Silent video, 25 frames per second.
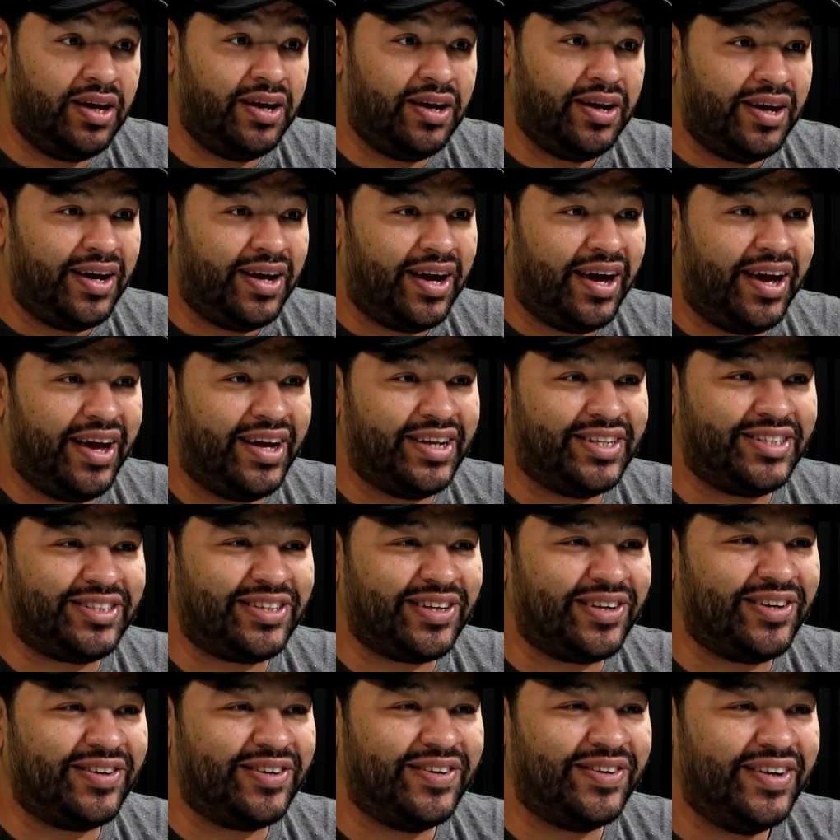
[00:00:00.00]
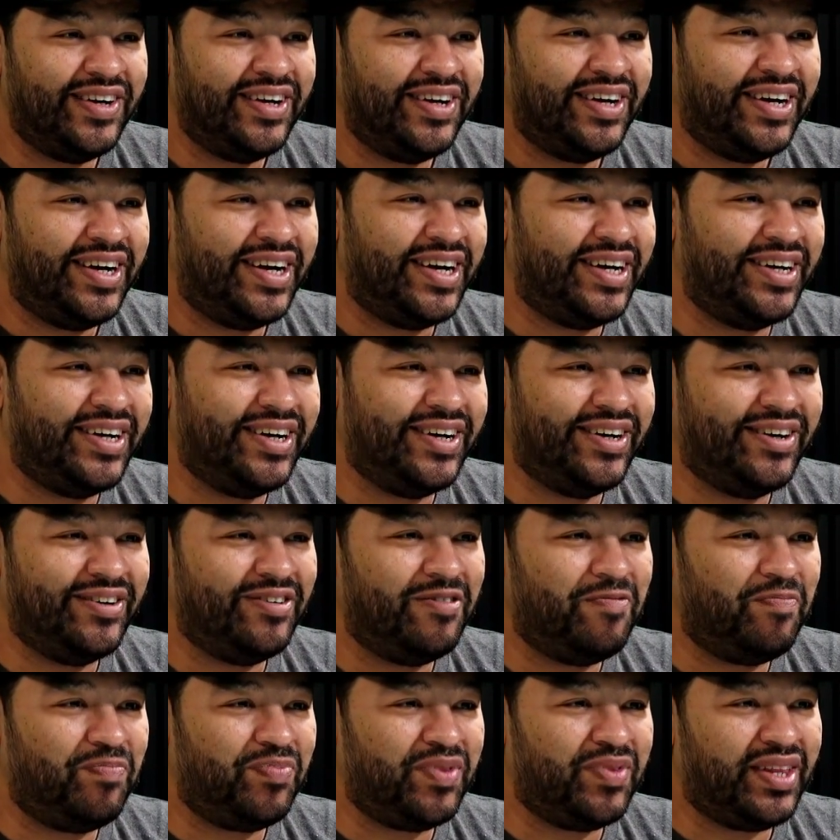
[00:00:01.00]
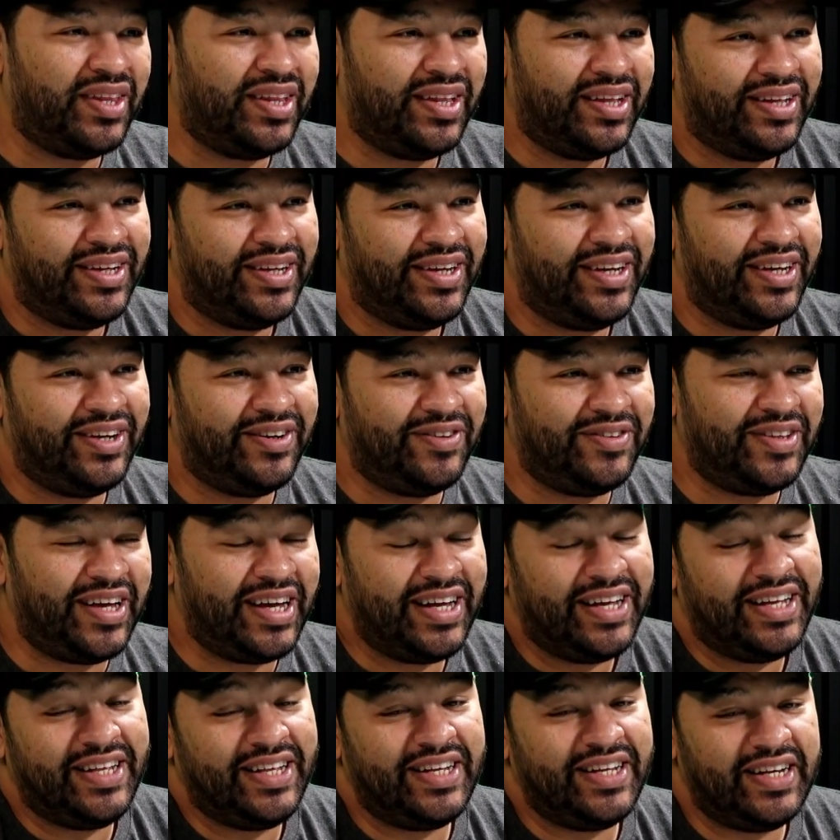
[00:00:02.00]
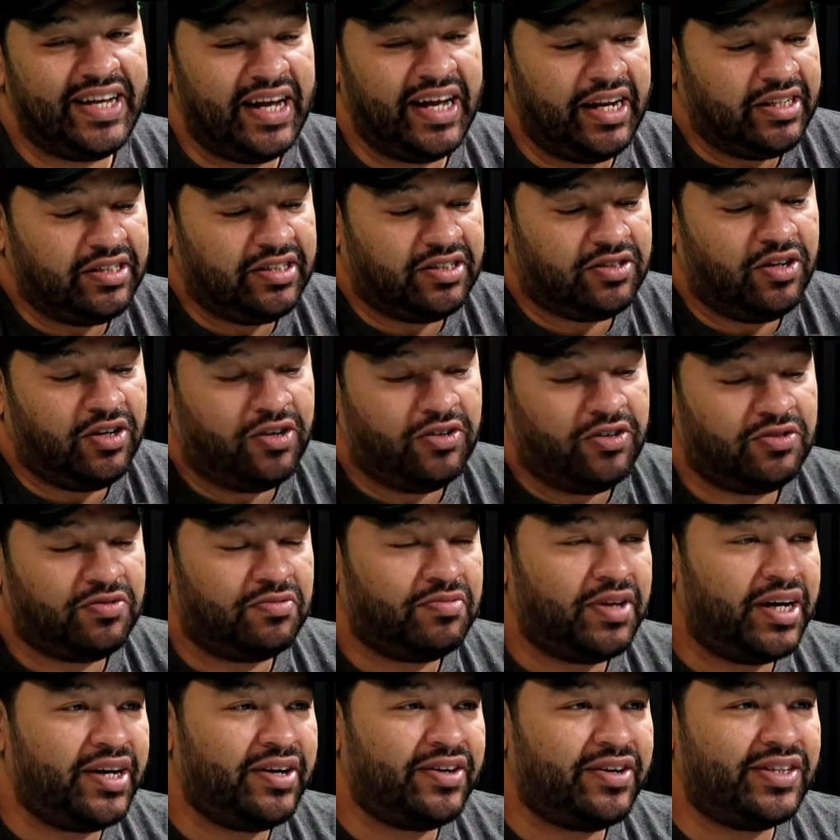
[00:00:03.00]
And so, you know, that, and it just goes from there.